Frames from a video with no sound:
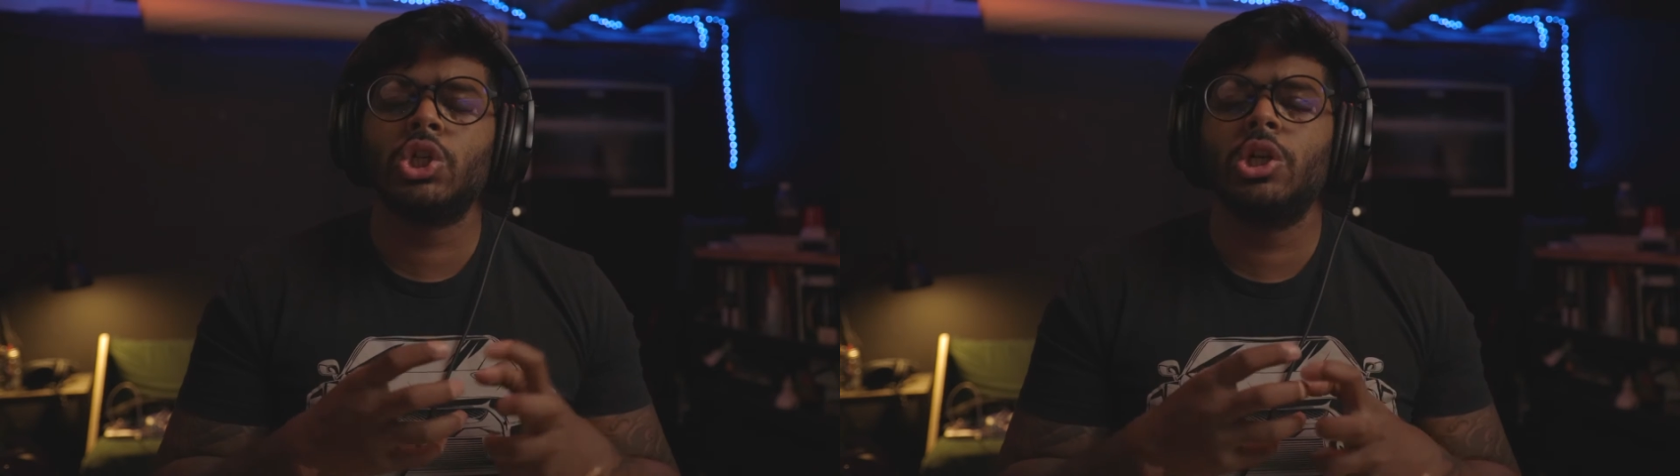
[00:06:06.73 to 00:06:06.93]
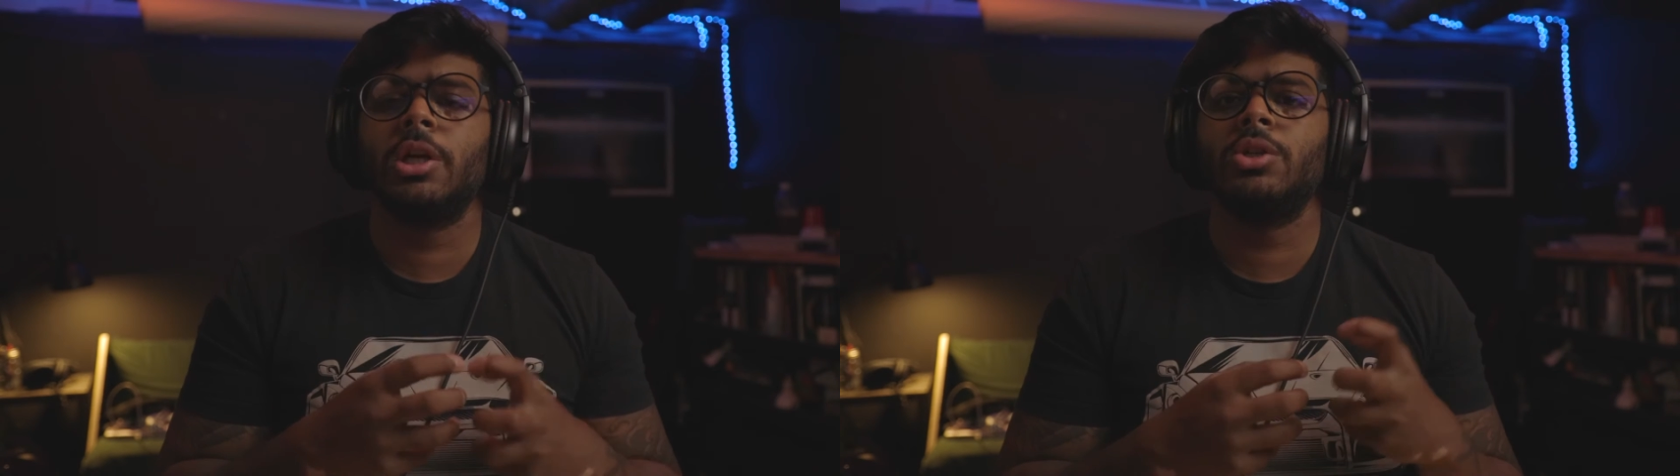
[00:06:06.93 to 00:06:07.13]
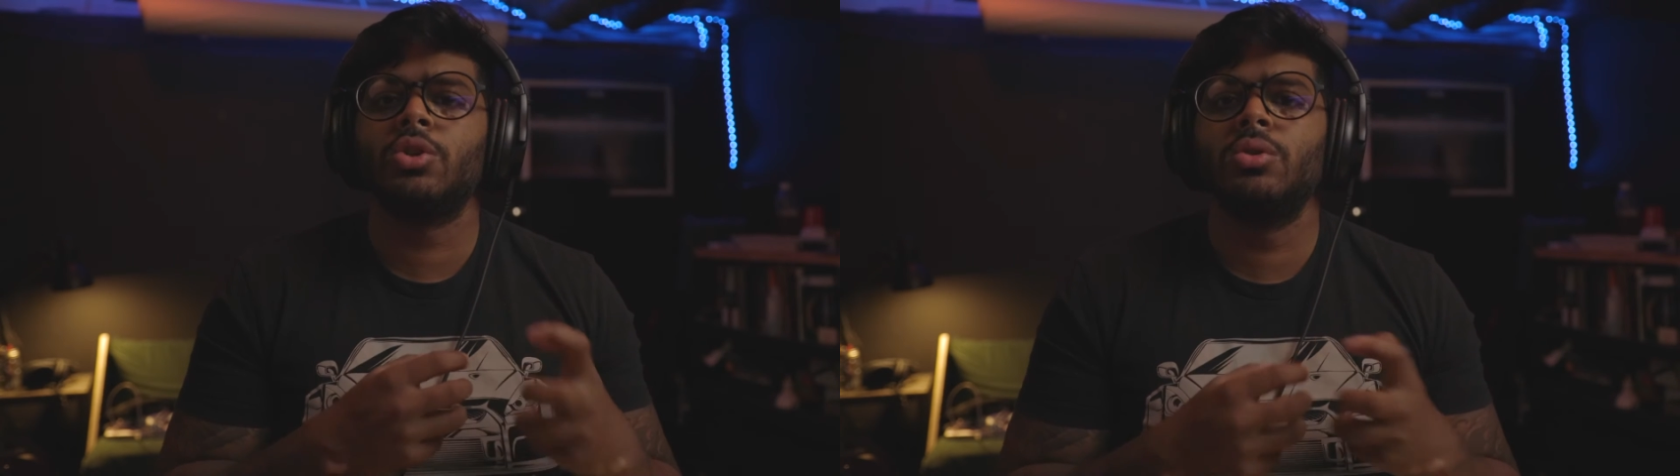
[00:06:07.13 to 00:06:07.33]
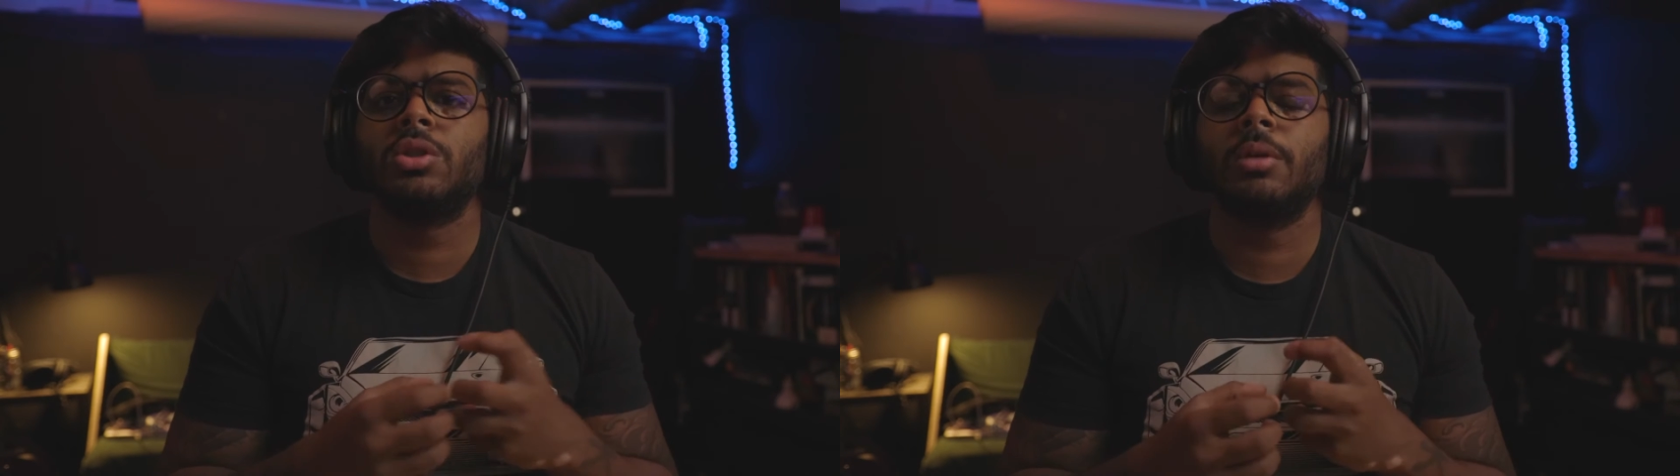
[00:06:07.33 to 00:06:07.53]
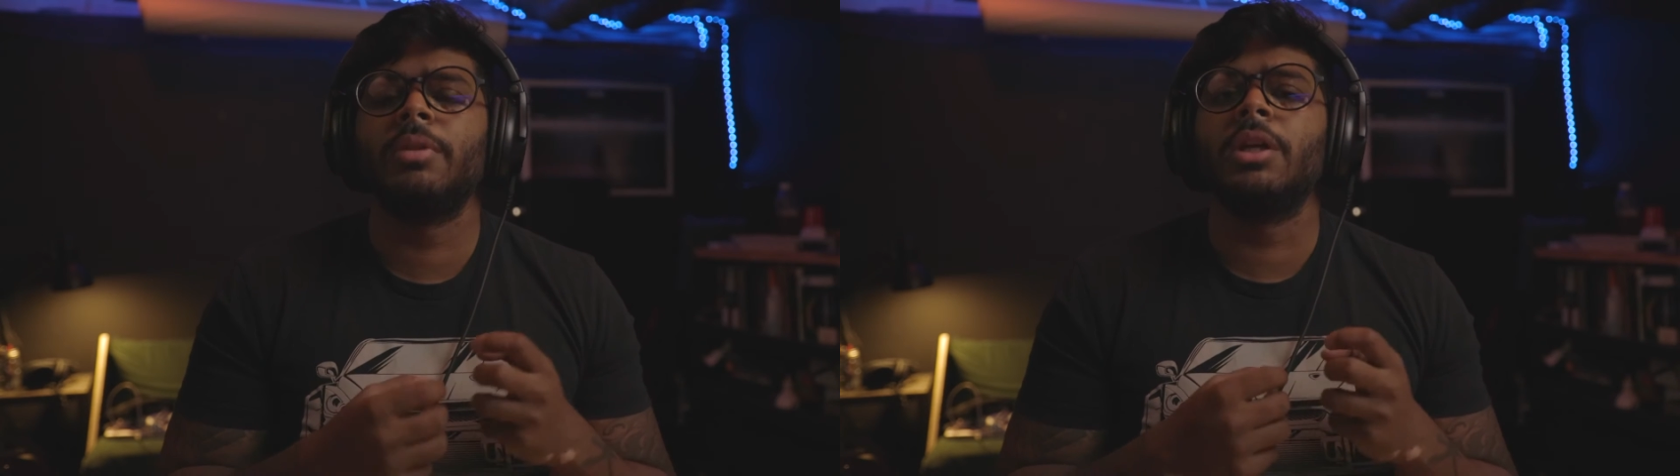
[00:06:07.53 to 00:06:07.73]
should introduce
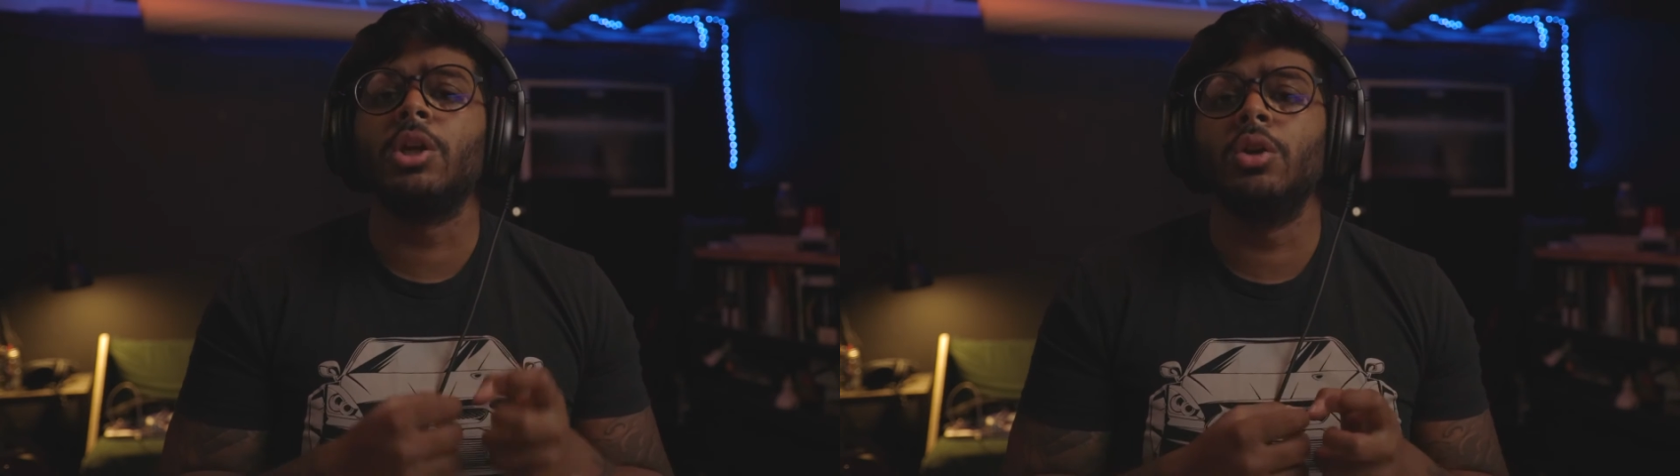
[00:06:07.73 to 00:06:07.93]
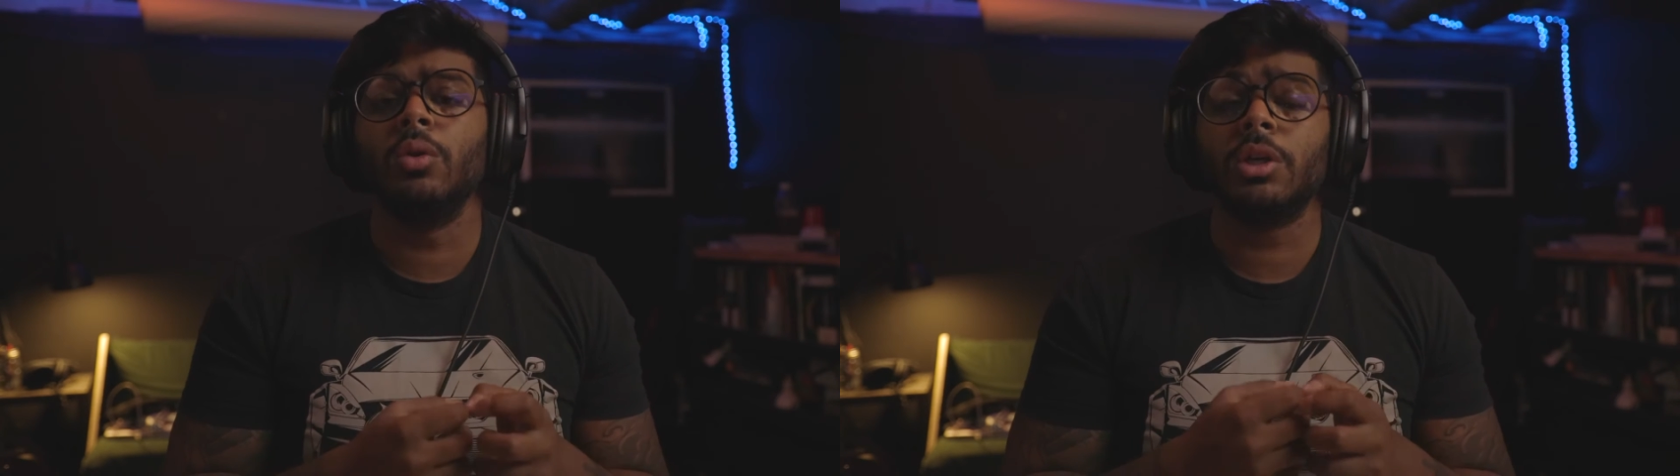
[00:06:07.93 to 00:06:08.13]
something new,